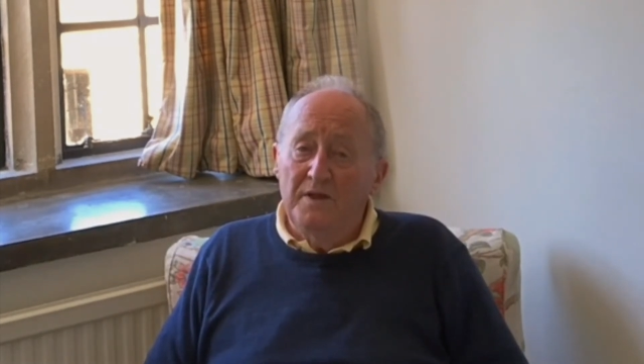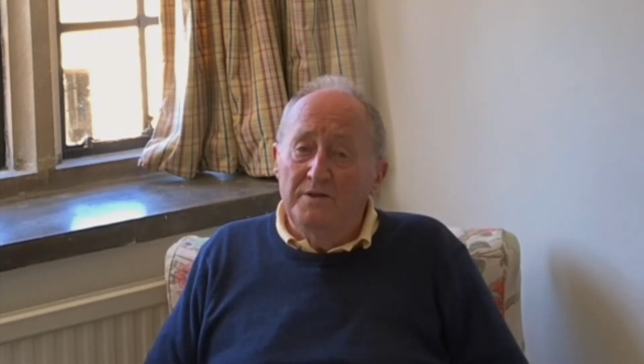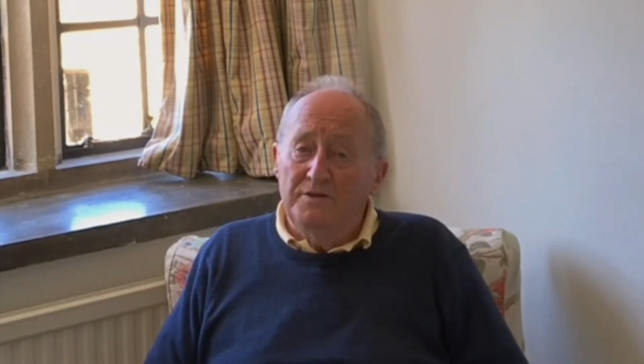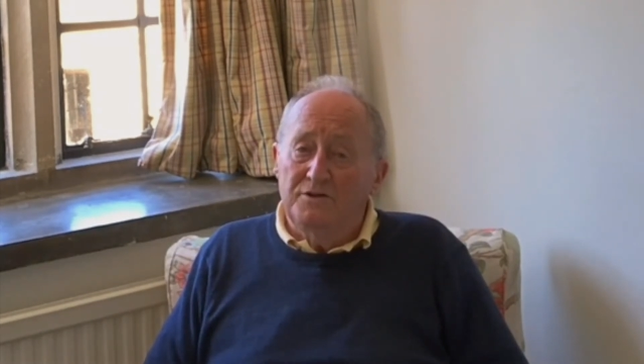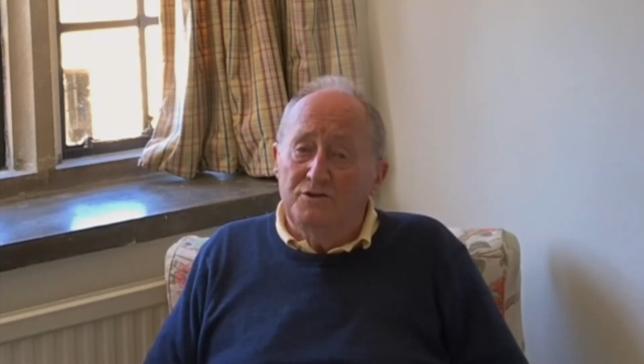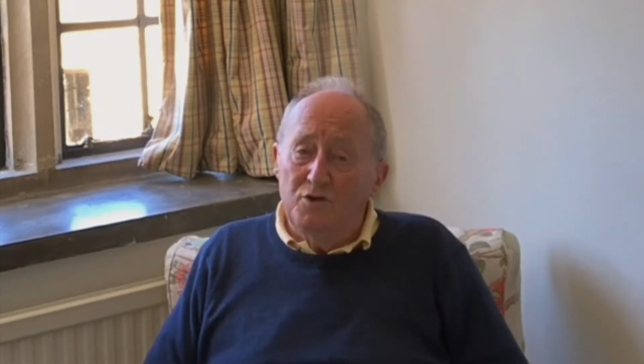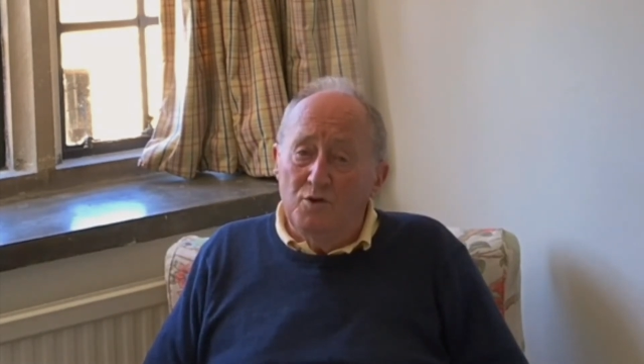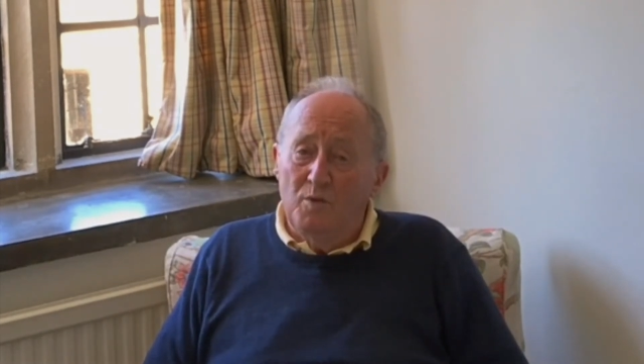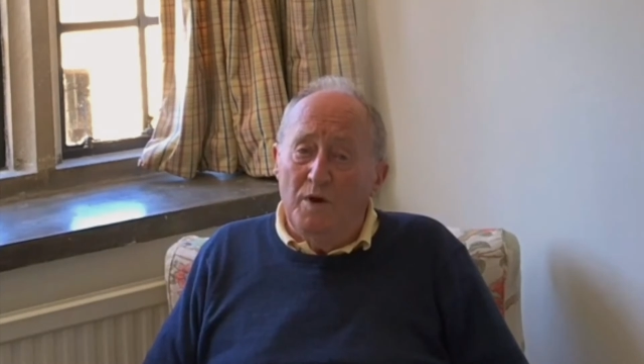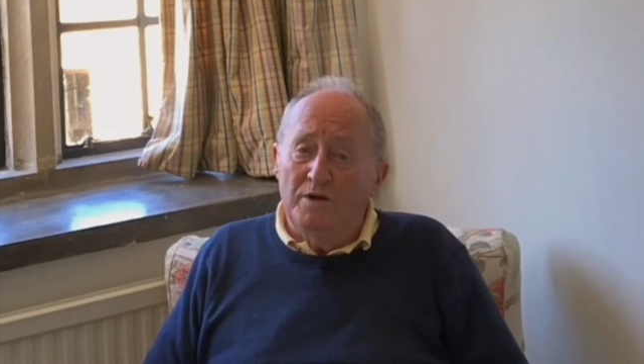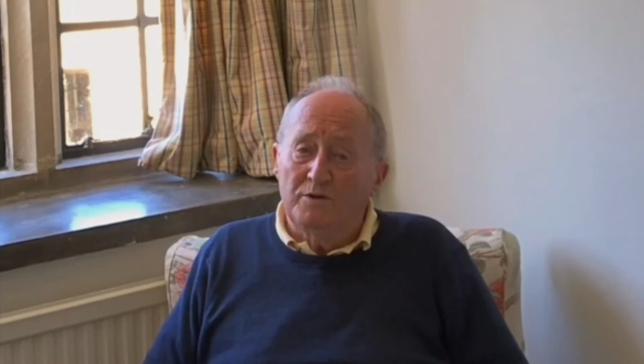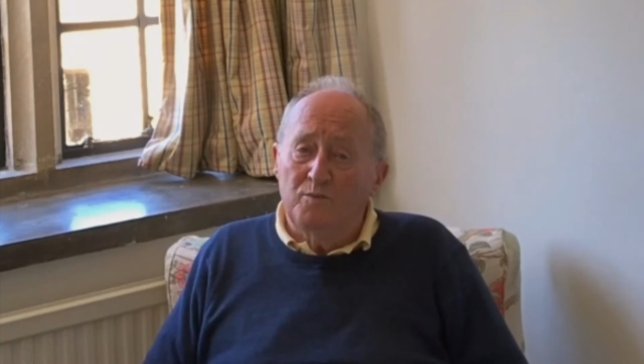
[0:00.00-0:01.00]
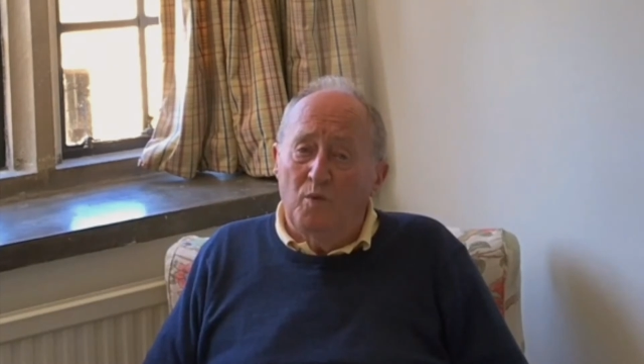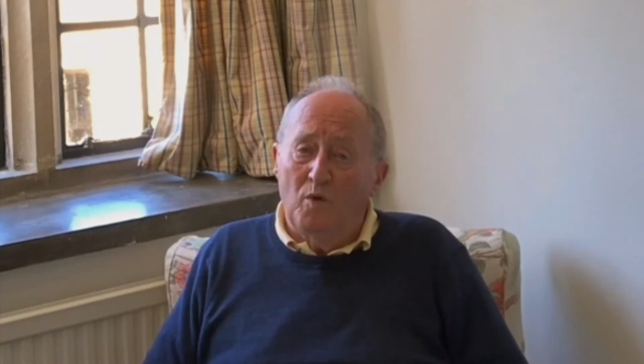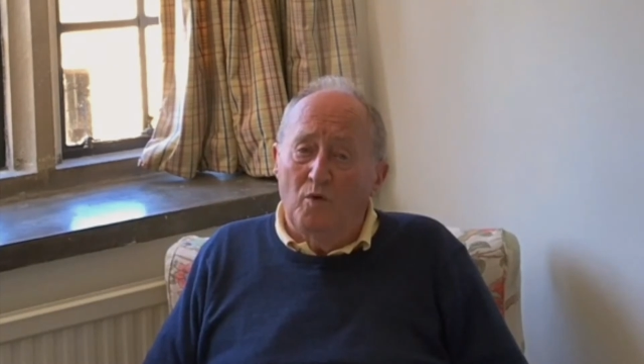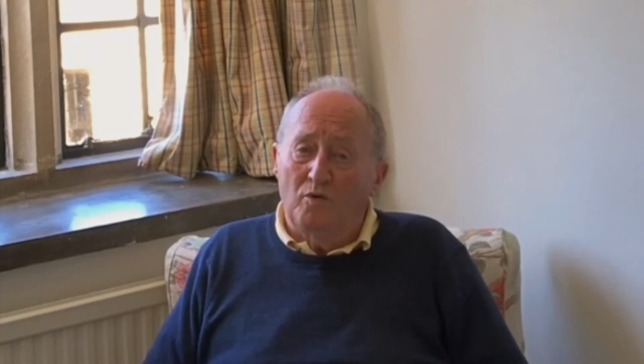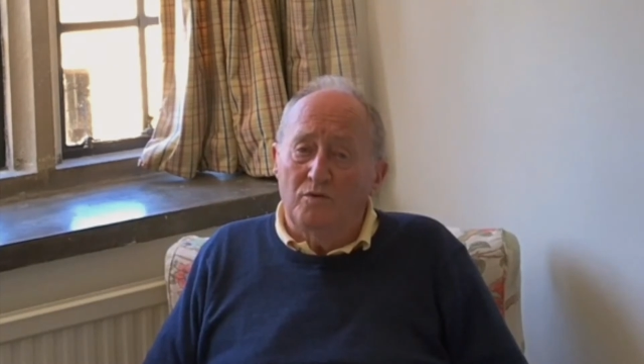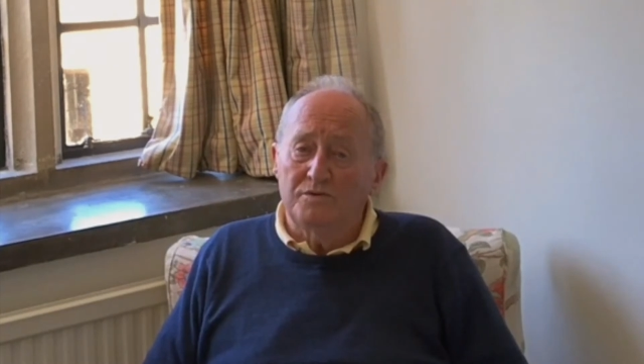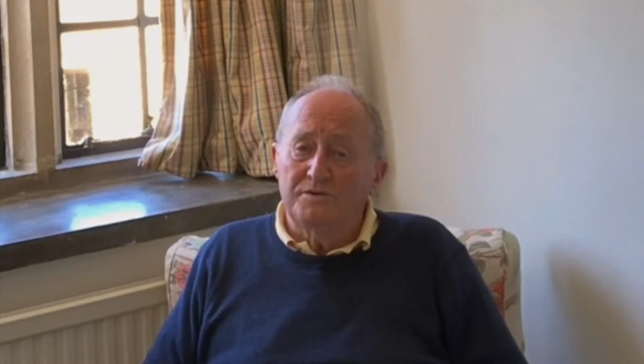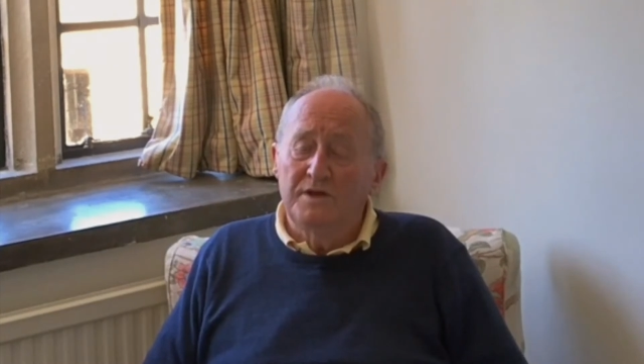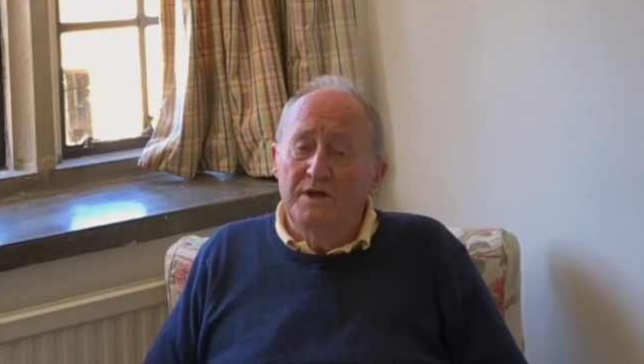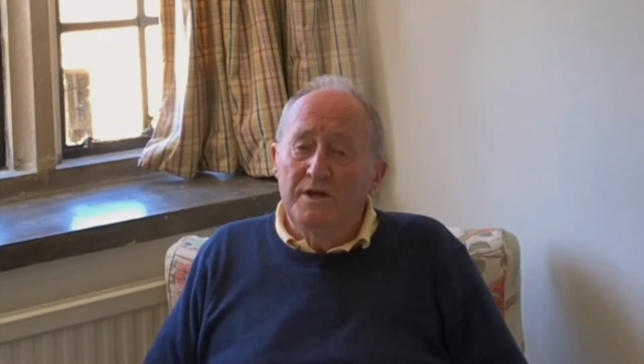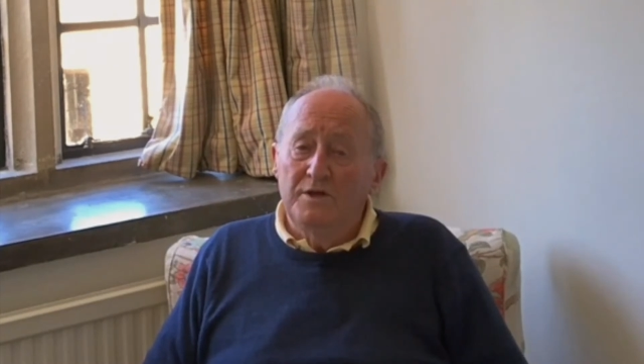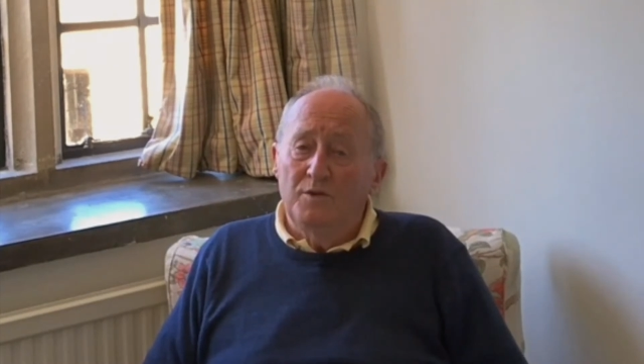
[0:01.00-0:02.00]
the two world wars,
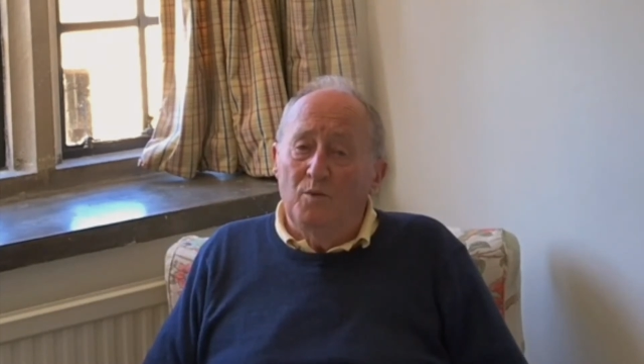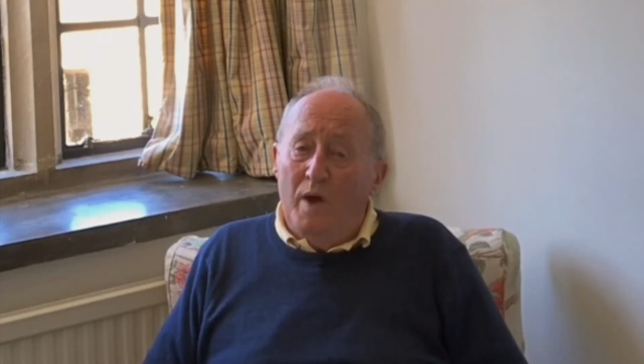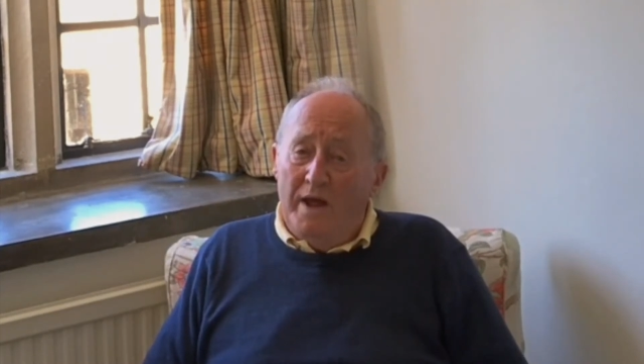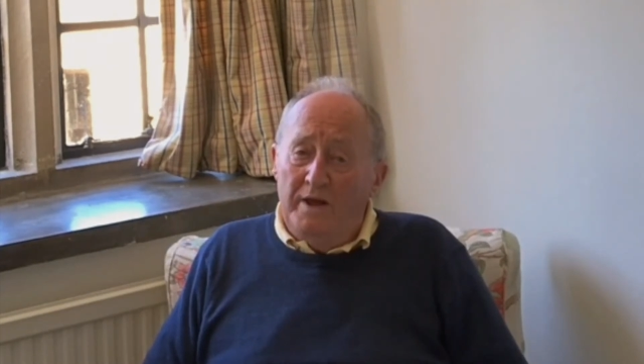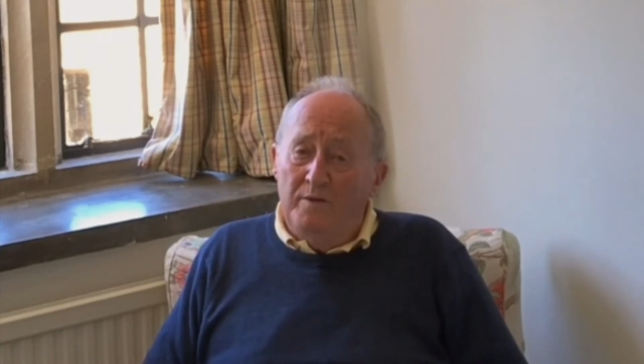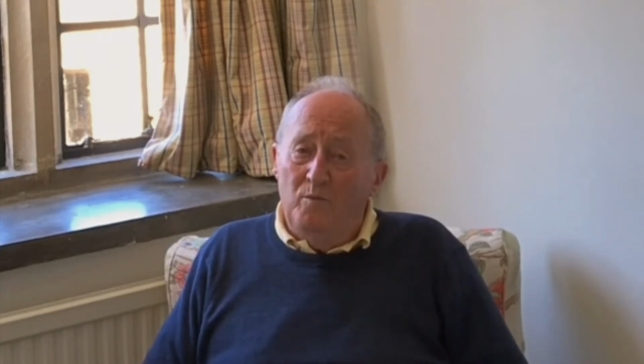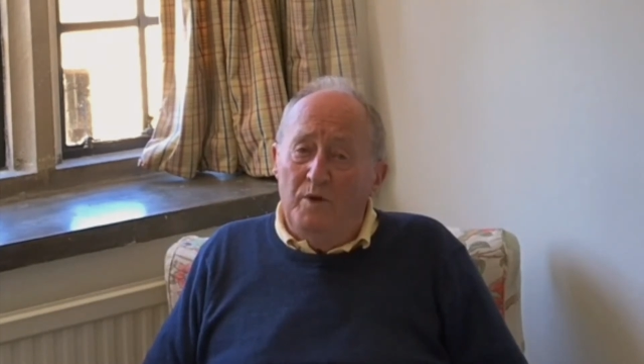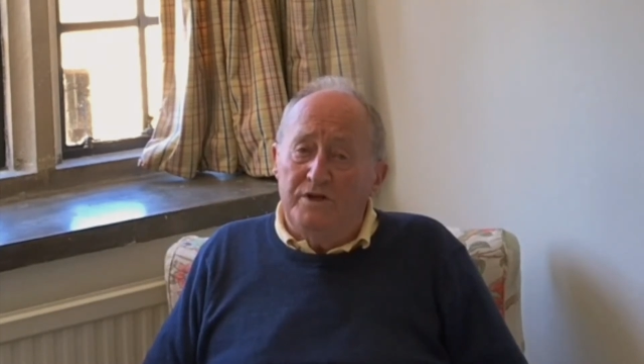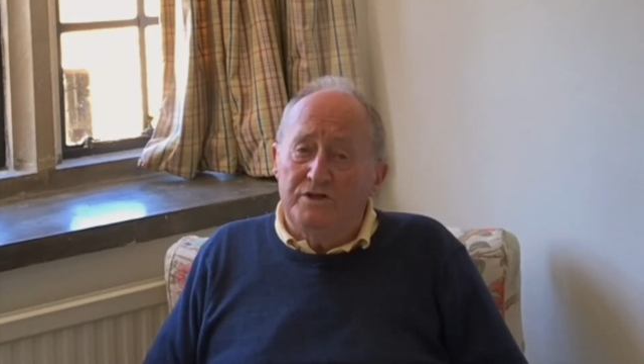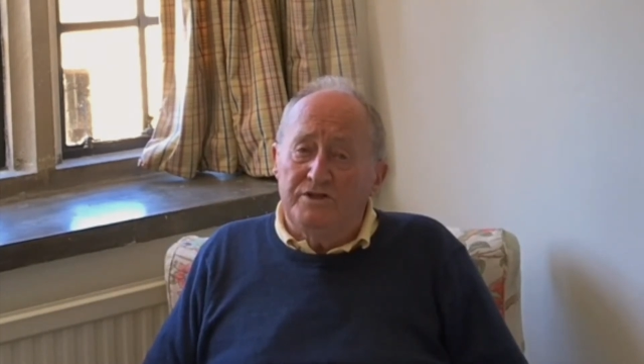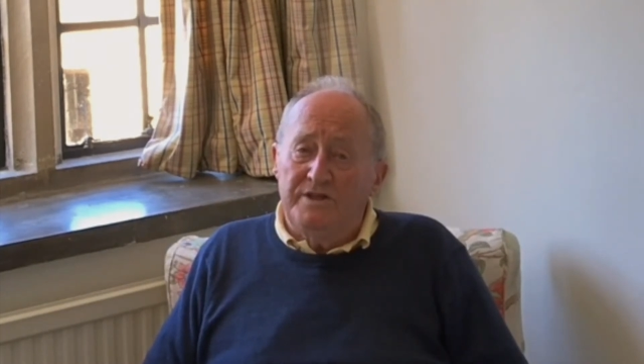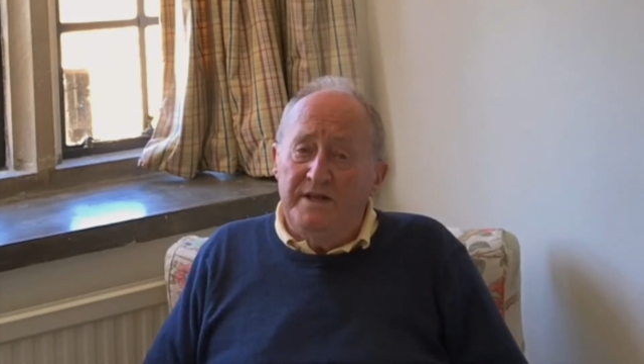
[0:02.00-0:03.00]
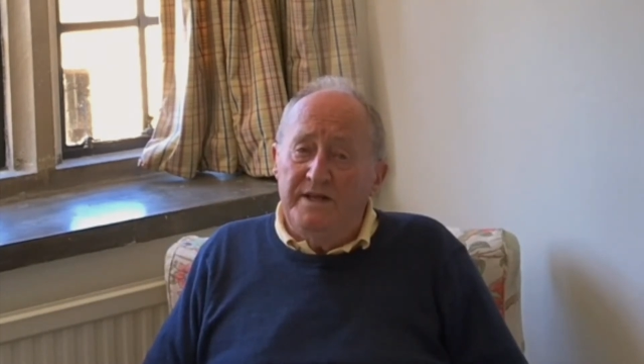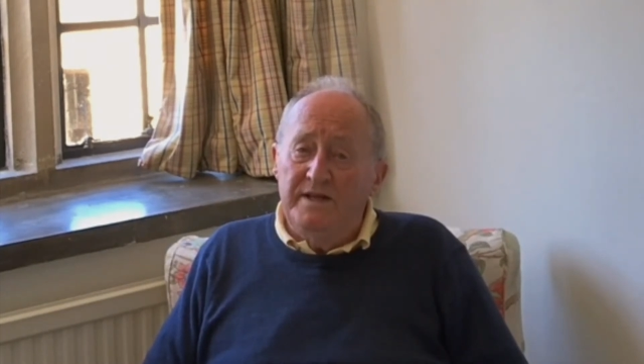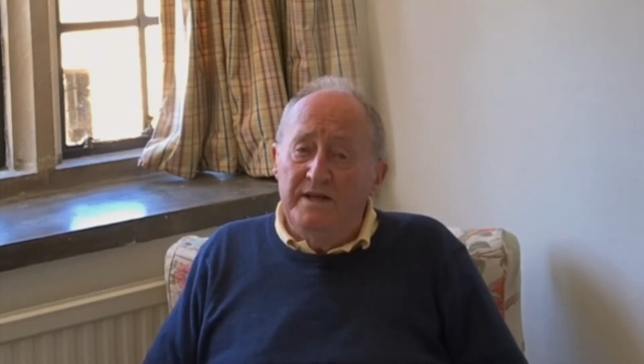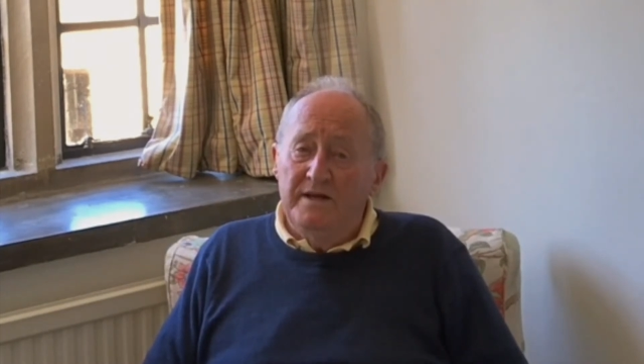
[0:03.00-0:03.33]
the way in which the